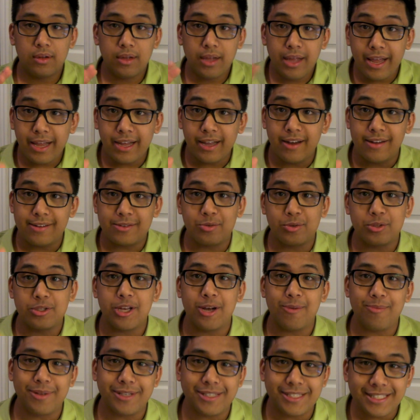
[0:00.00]
Hey guys, what's
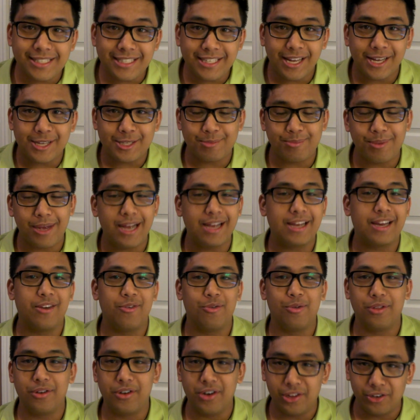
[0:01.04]
up? It's CS back here
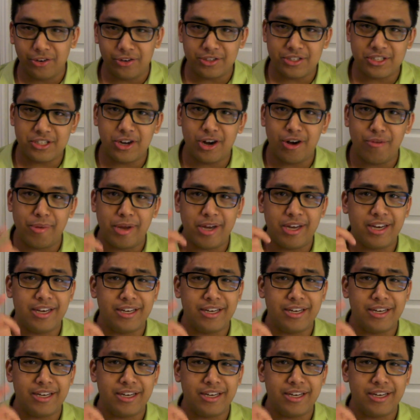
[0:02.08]
with another installment,